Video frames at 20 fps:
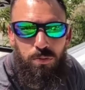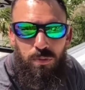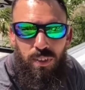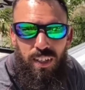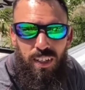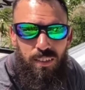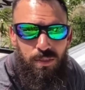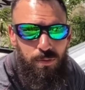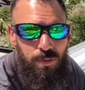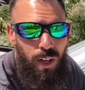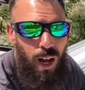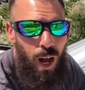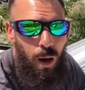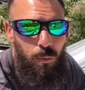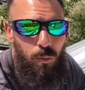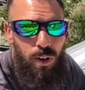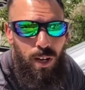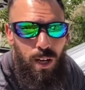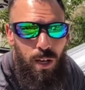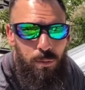springtime
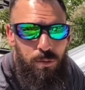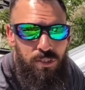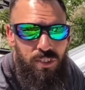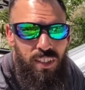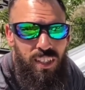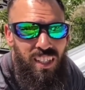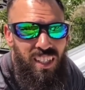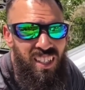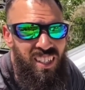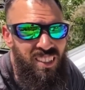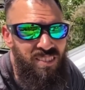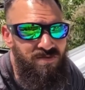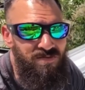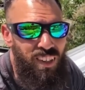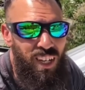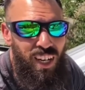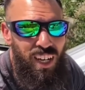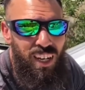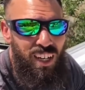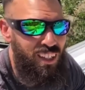before we really start
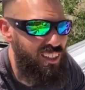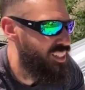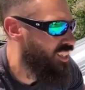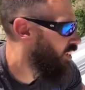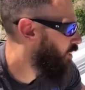using them,